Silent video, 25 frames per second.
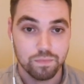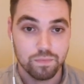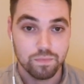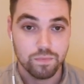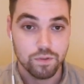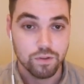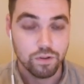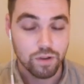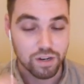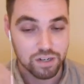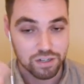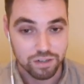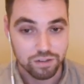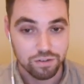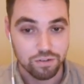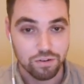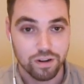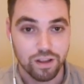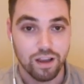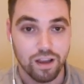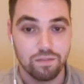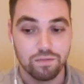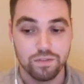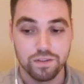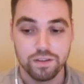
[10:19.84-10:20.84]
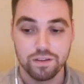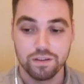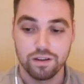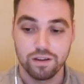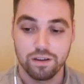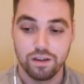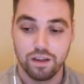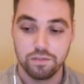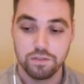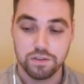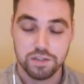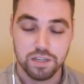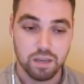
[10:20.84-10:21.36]
You actually already have
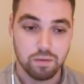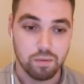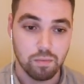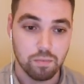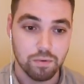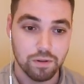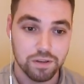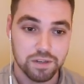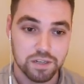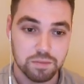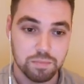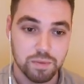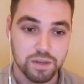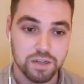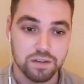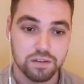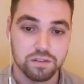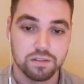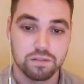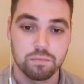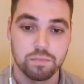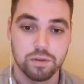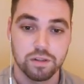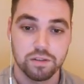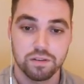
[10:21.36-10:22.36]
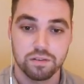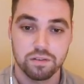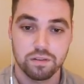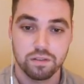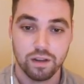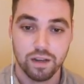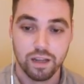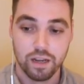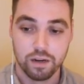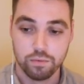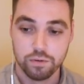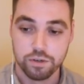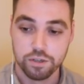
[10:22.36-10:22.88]
these capabilities built into the
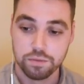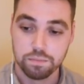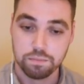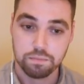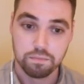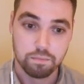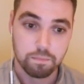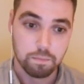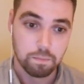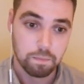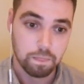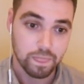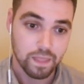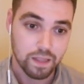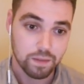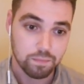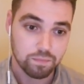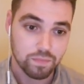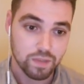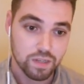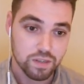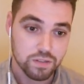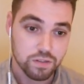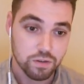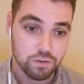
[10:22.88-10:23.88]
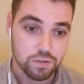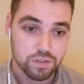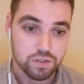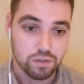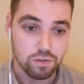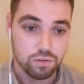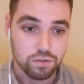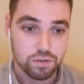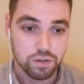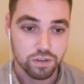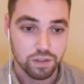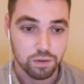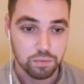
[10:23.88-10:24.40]
language. So the
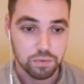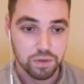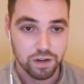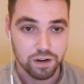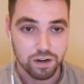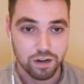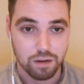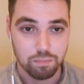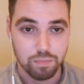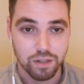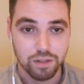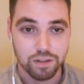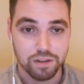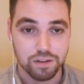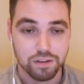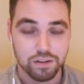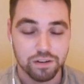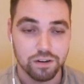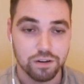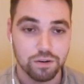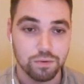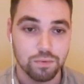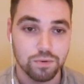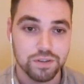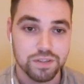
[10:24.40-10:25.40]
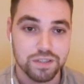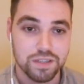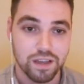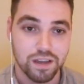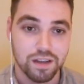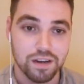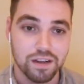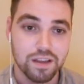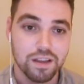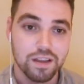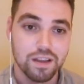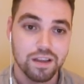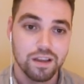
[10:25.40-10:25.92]
solution that we ended up building here was
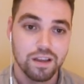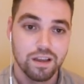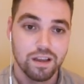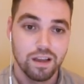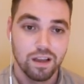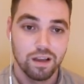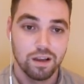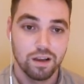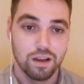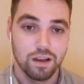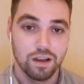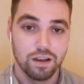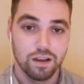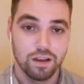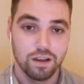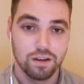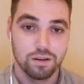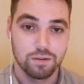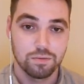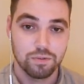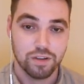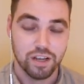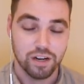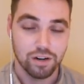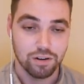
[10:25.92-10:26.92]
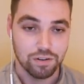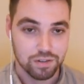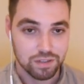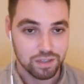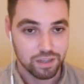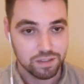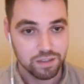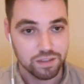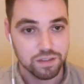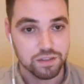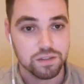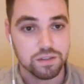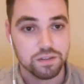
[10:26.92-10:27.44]
that kind of looks like
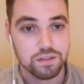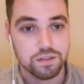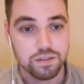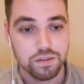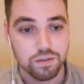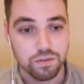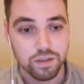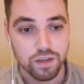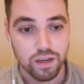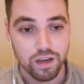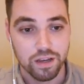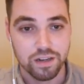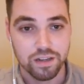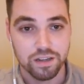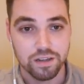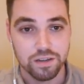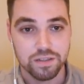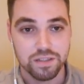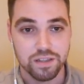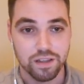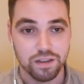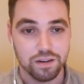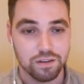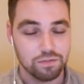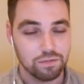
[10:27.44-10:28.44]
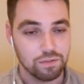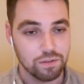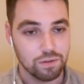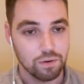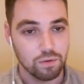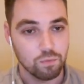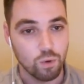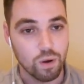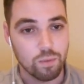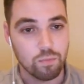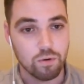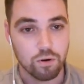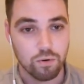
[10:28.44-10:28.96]
this. So the idea is that if a
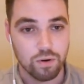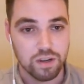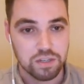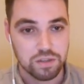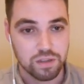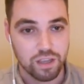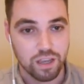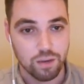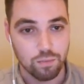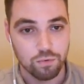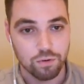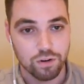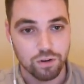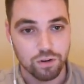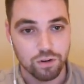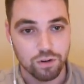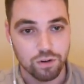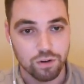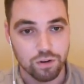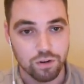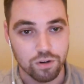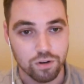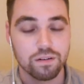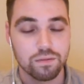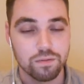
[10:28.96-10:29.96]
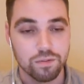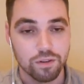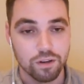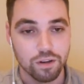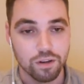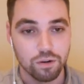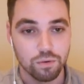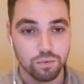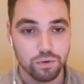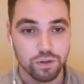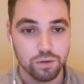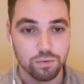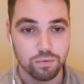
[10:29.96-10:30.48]
web request would come in,
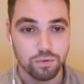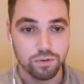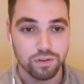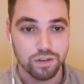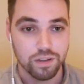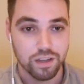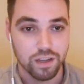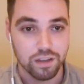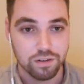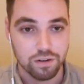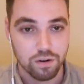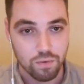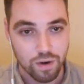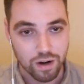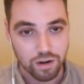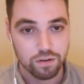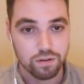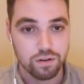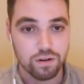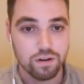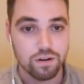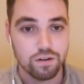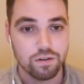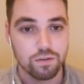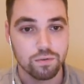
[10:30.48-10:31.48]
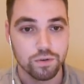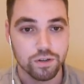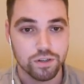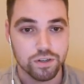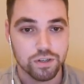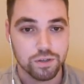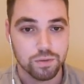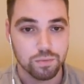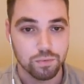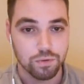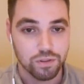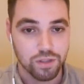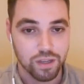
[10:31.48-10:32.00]
we would hit a renderer,
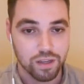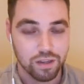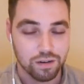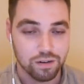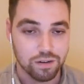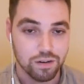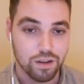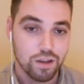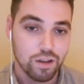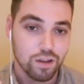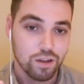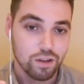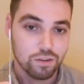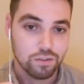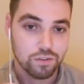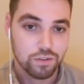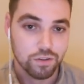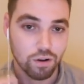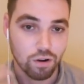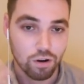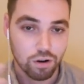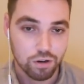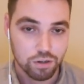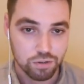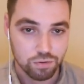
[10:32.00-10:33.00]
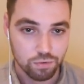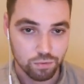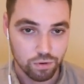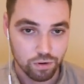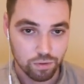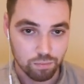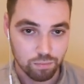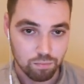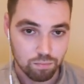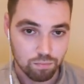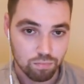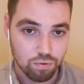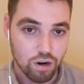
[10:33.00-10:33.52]
which would then talk to a
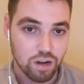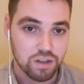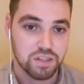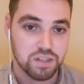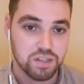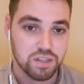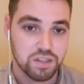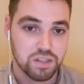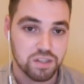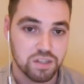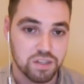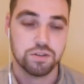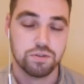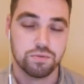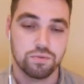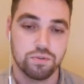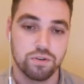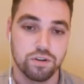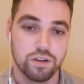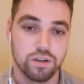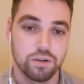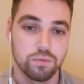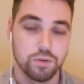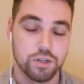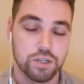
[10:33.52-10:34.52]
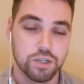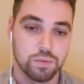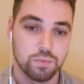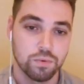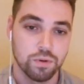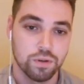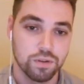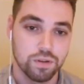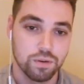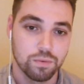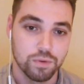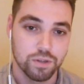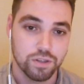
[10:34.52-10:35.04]
process registry,
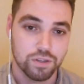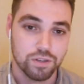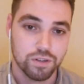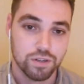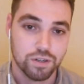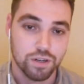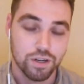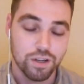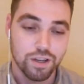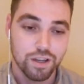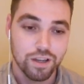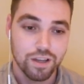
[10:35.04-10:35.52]
which